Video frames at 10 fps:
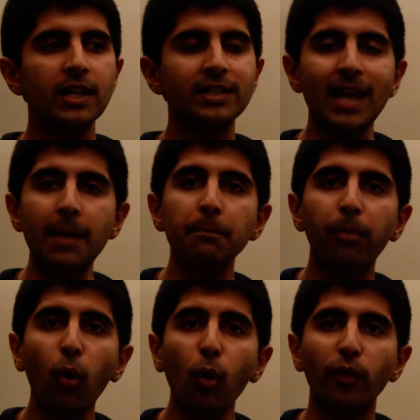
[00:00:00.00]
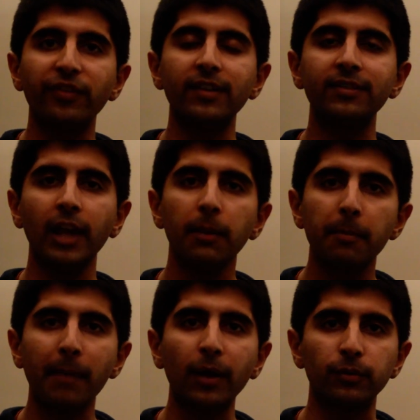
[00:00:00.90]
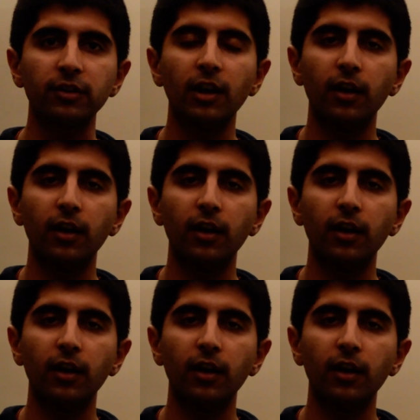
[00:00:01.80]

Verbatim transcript: to import the same amount